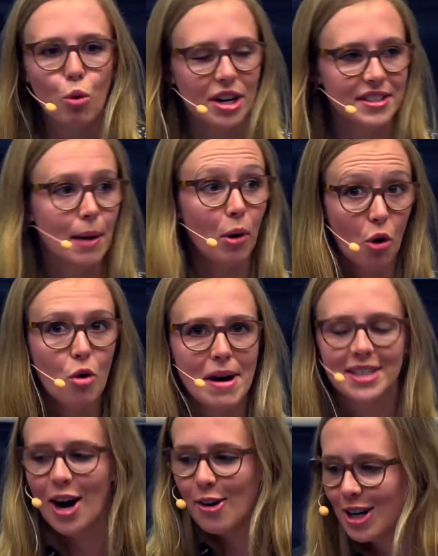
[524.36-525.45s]
worked up all
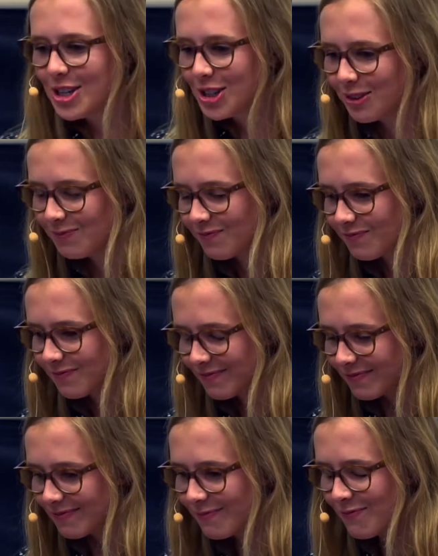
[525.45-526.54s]
my courage.
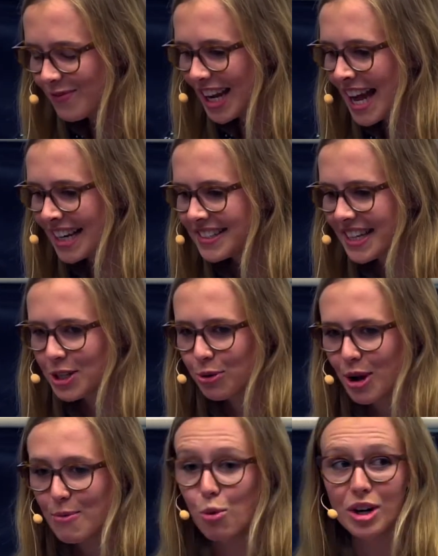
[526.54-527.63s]
And I said to
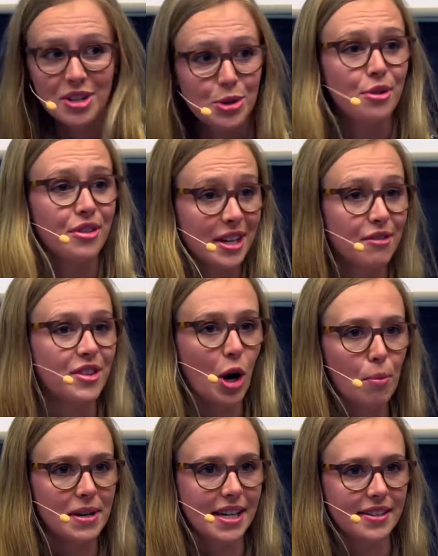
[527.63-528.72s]
him, What did you think of the
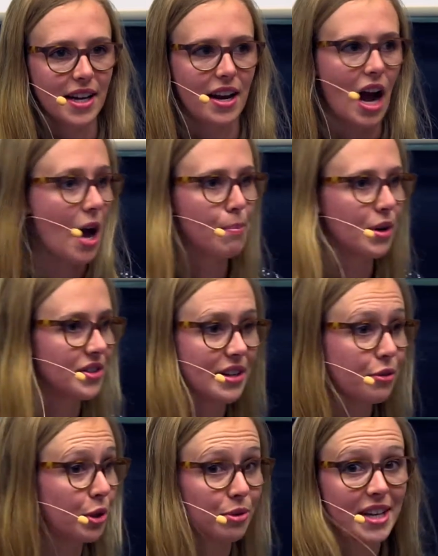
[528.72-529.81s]
opening set? I personally
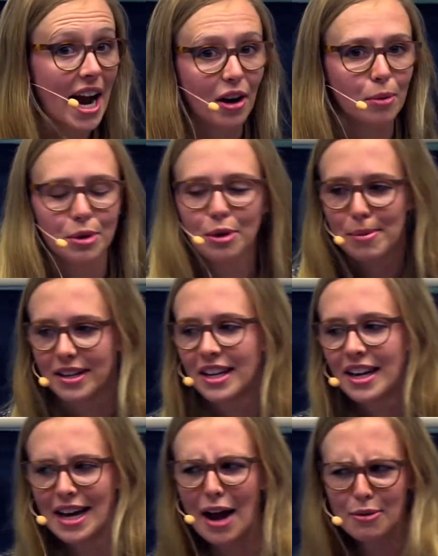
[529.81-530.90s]
thought it was terrible, but
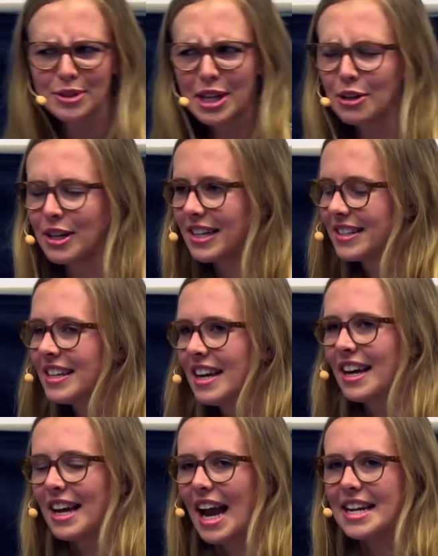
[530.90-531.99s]
I was curious.
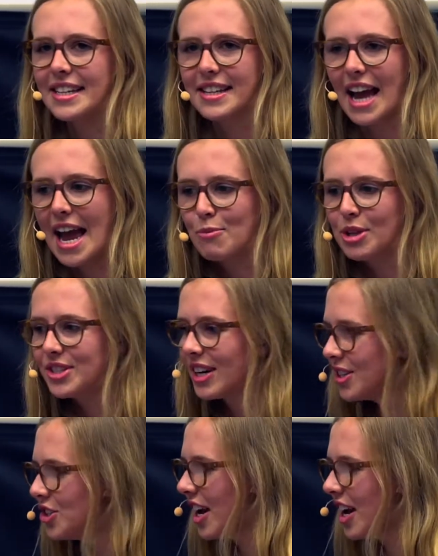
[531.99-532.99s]
And, he, and we started